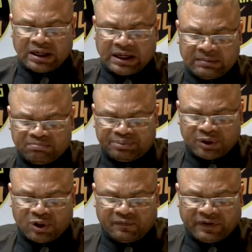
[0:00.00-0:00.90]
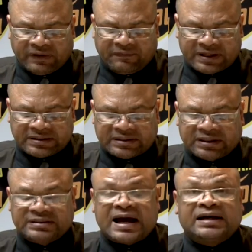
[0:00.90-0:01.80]
improve
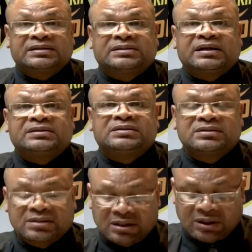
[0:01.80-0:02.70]
investors' access